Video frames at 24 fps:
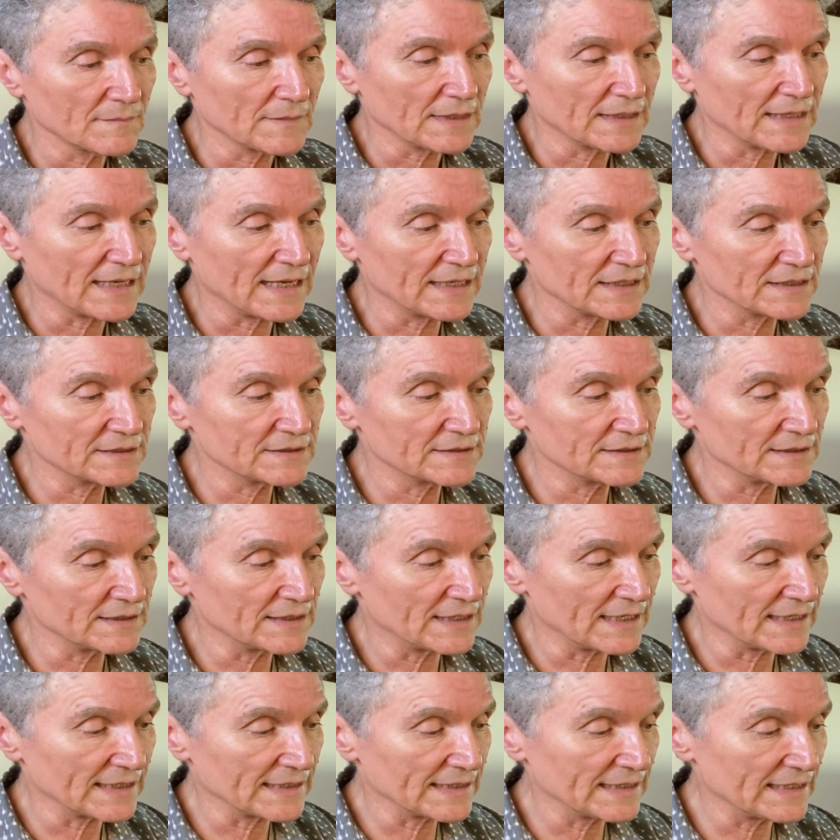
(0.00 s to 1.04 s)
canister
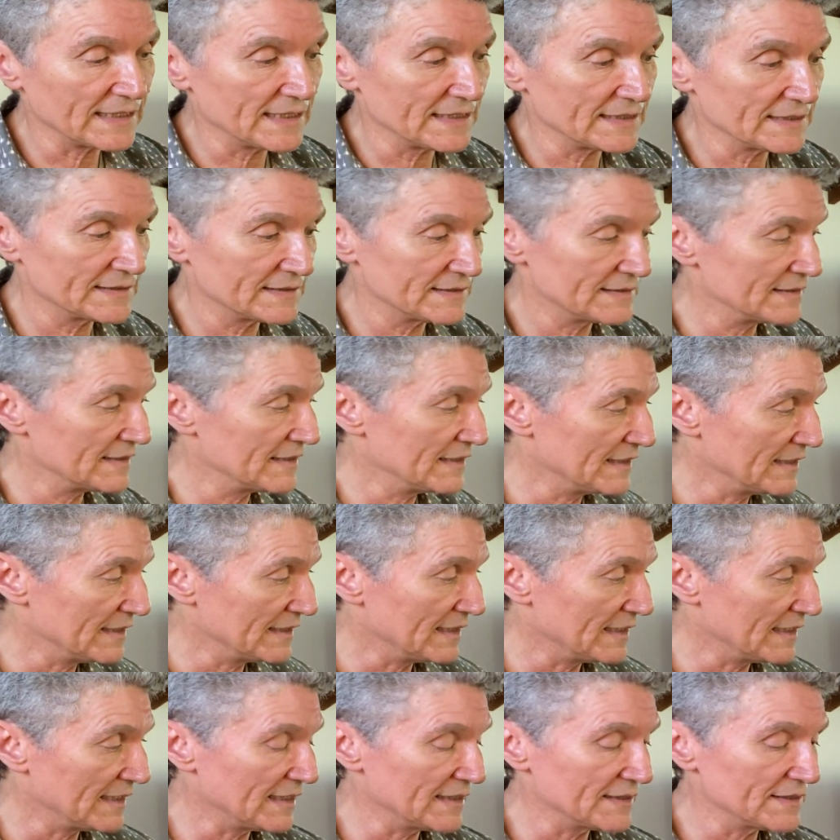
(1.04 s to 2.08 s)
like this
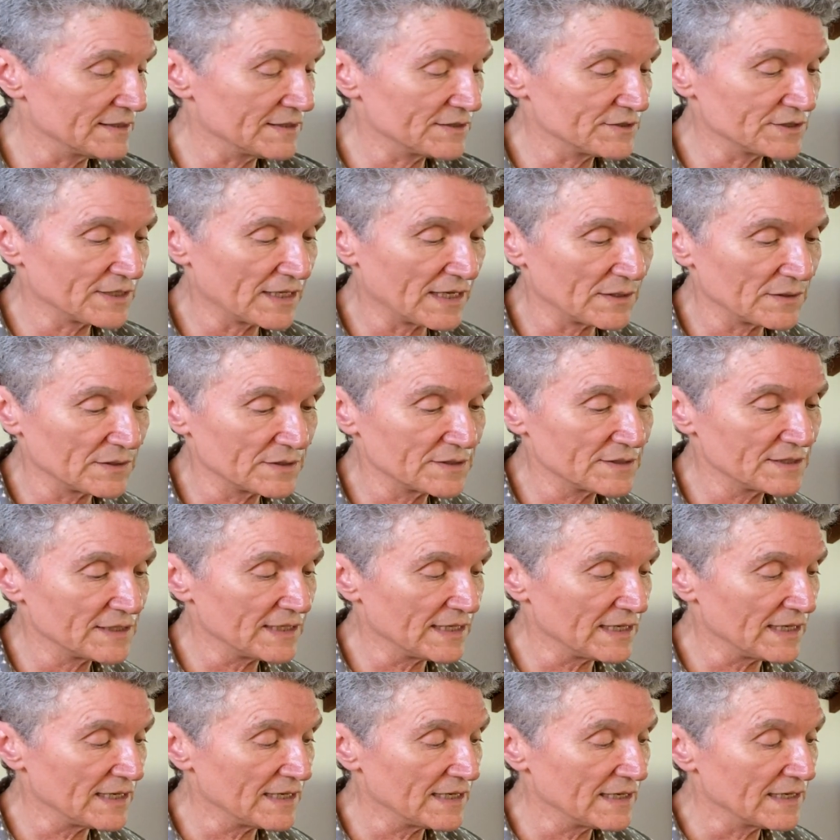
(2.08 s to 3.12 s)
and dish out the
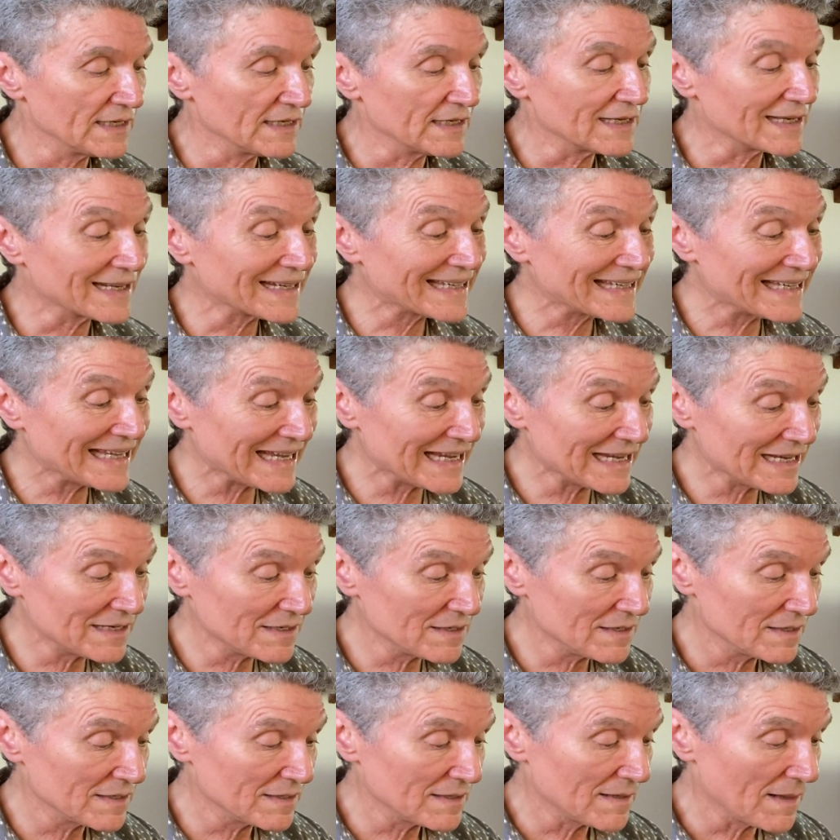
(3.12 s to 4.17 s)
tea.
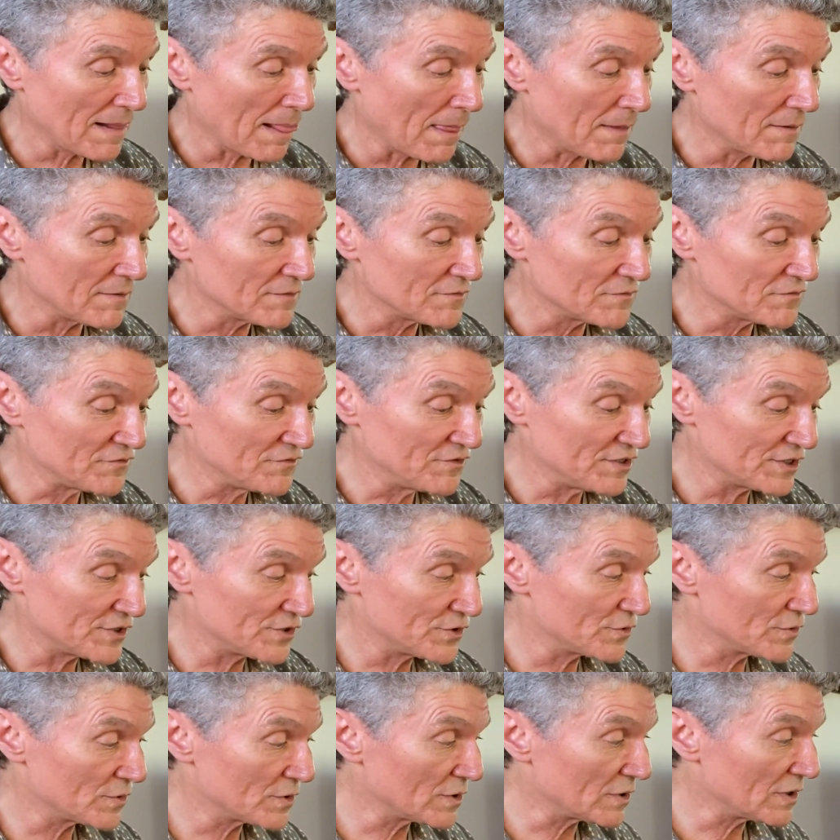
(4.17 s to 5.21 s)
Again,
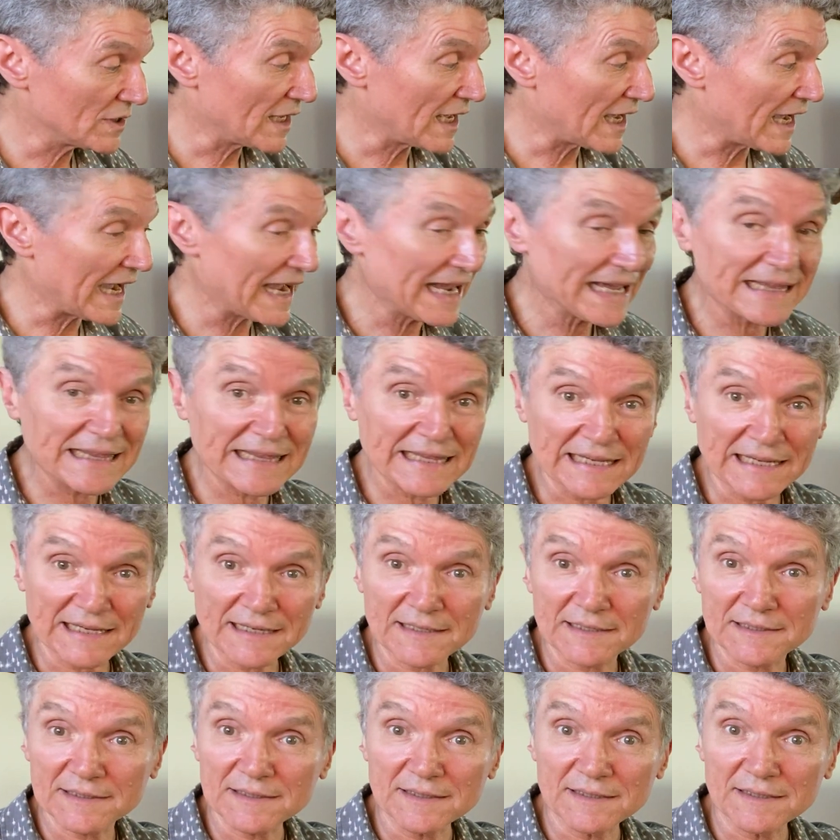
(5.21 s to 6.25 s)
ritual, I
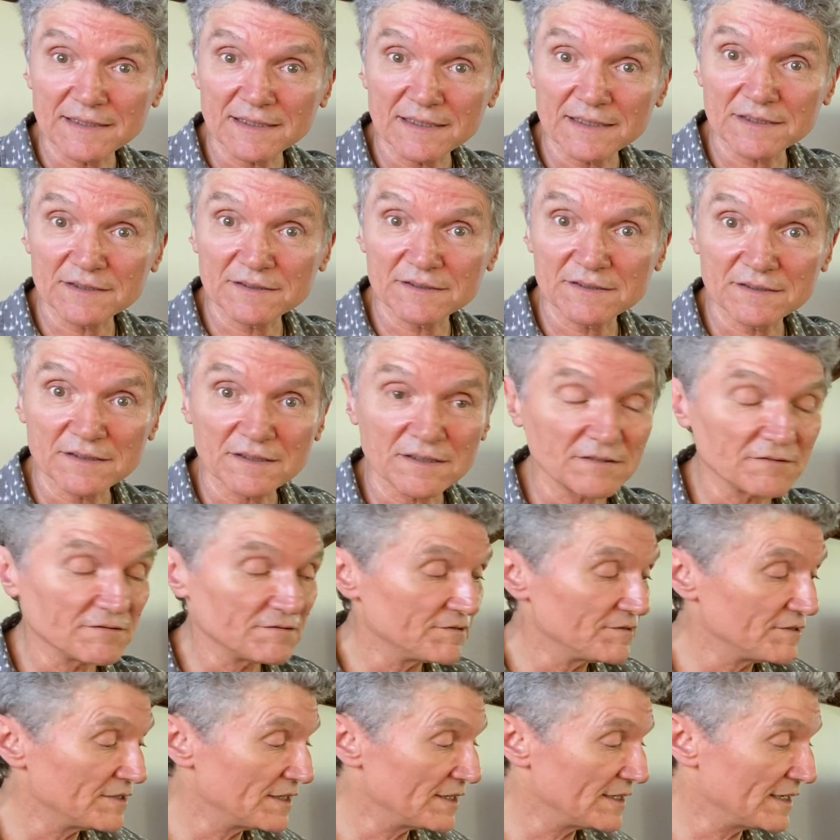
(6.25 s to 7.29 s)
think, is
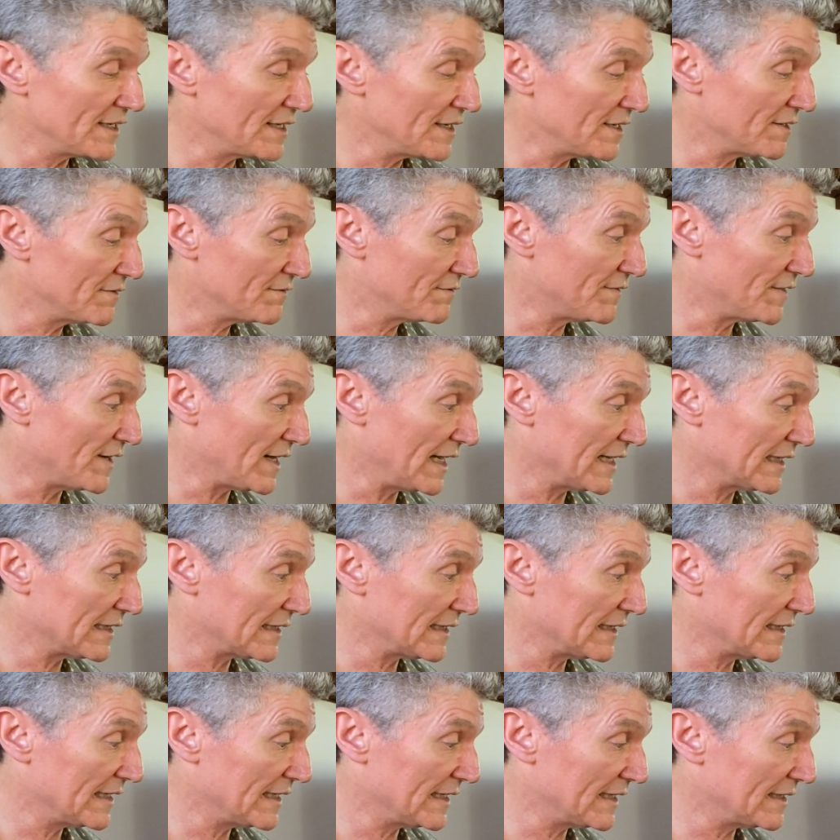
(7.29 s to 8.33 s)
really vital
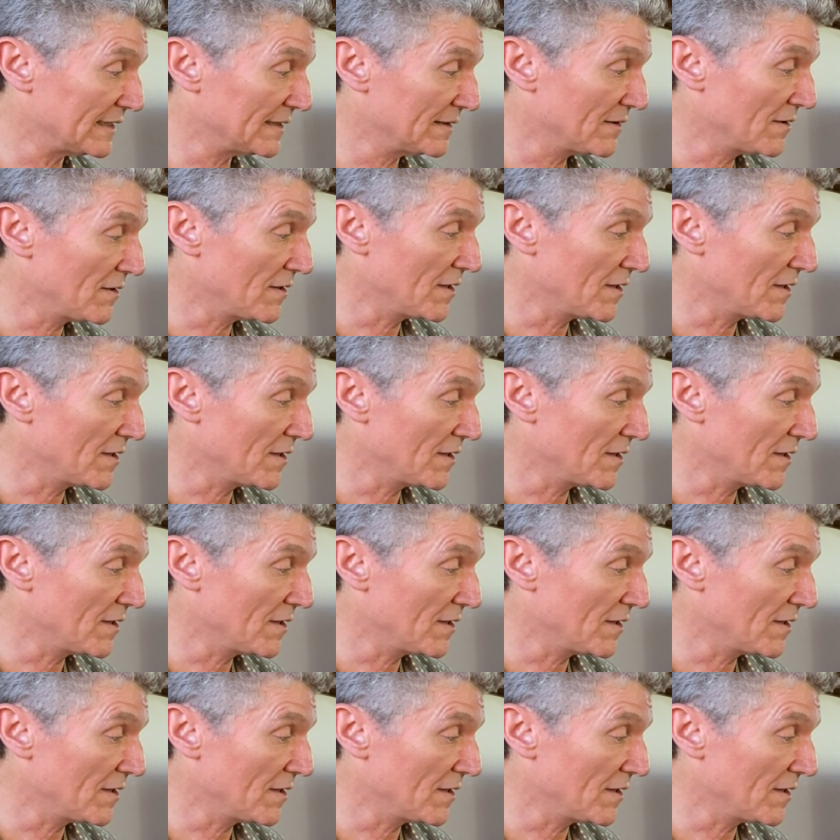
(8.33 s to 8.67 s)
here.